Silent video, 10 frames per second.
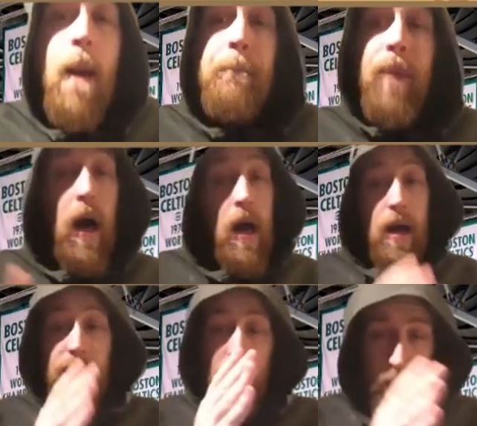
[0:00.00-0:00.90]
But
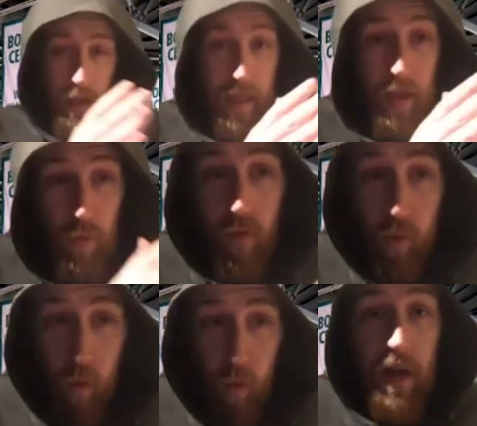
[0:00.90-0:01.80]
he was
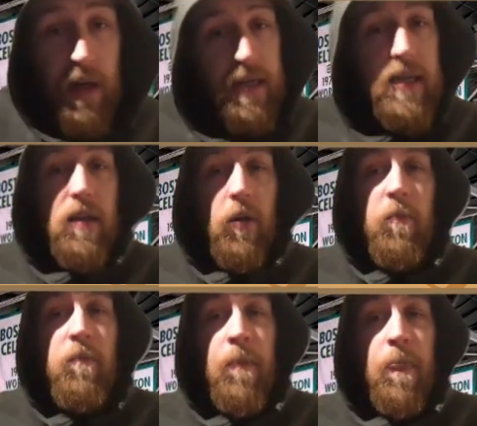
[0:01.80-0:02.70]
within a
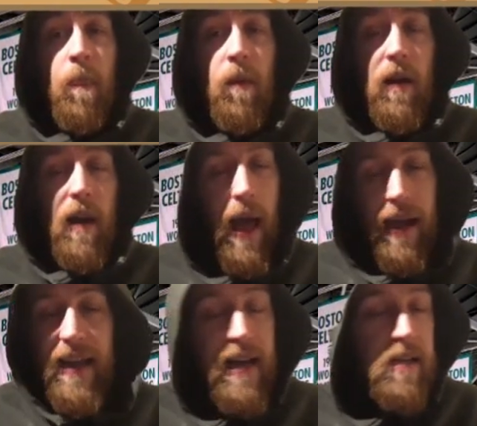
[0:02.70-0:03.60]
system like
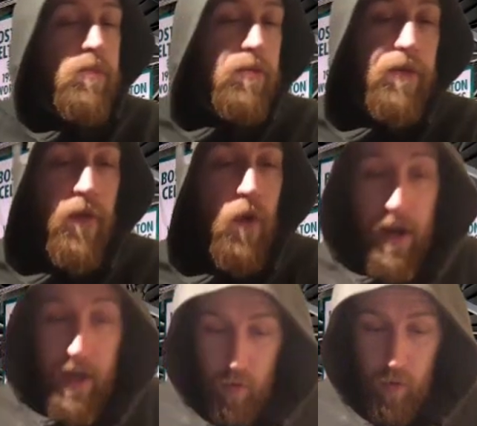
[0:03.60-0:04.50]
he hasn't been before.
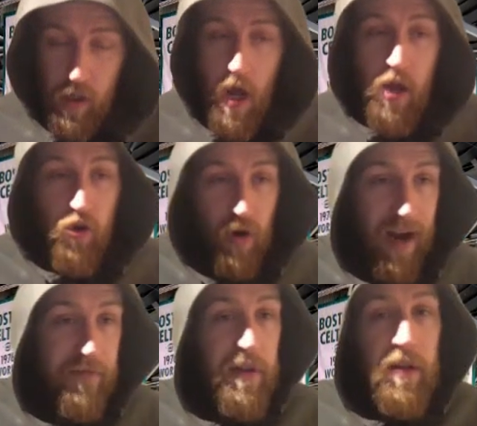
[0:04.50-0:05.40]
He was
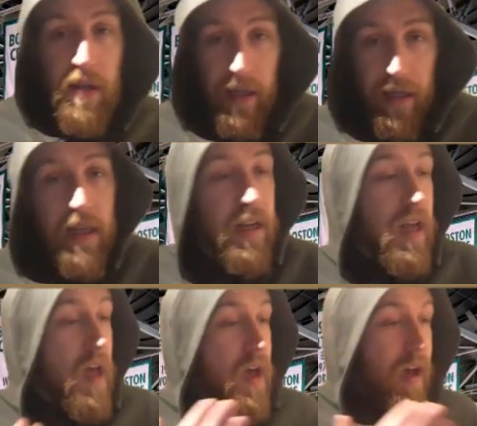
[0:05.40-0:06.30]
driving, kicking,
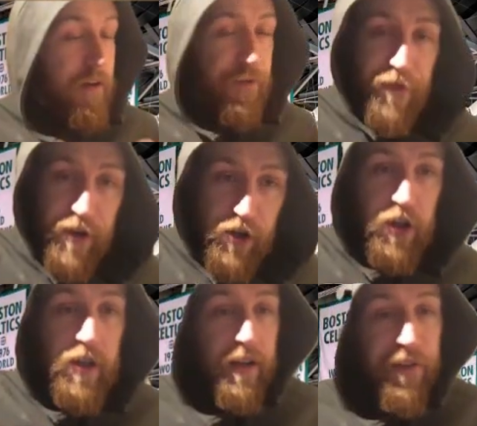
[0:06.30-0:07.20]

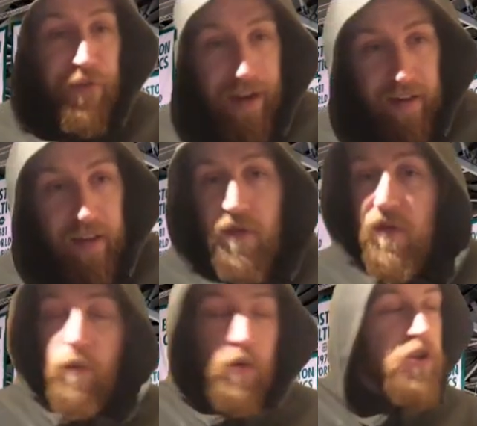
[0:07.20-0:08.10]
efficient, effective.
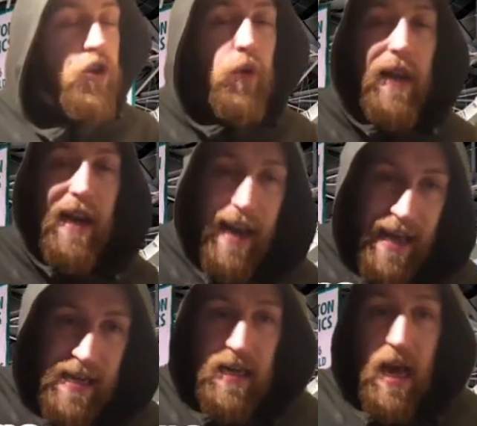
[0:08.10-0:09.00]
He was shooting
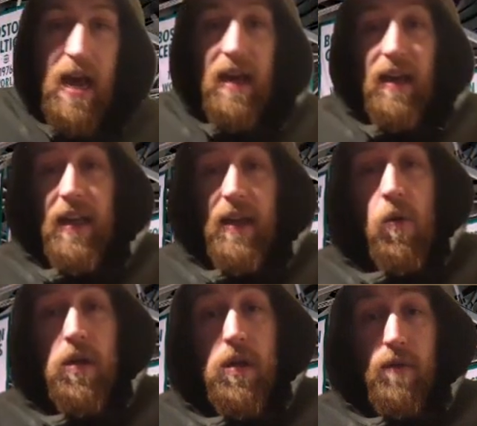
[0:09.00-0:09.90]
less. He
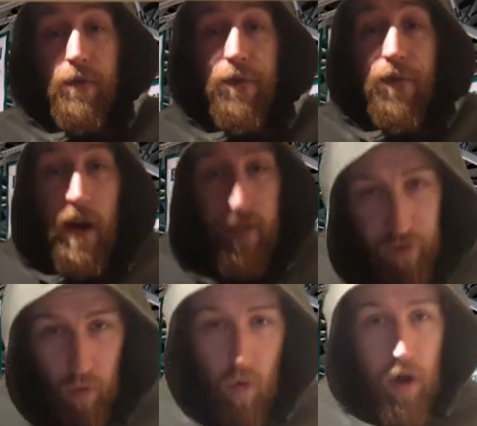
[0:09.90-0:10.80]
was fun
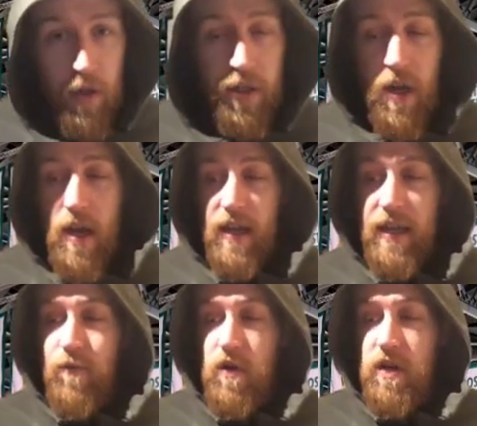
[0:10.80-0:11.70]
to watch.
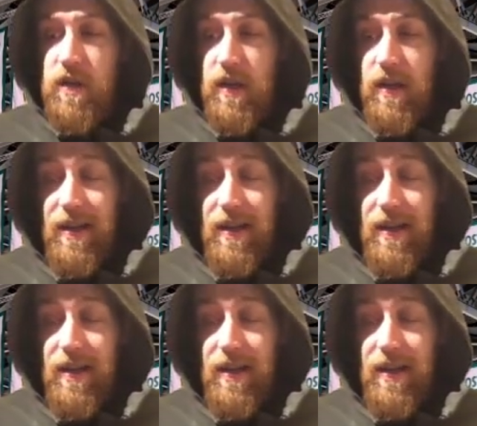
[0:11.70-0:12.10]
He was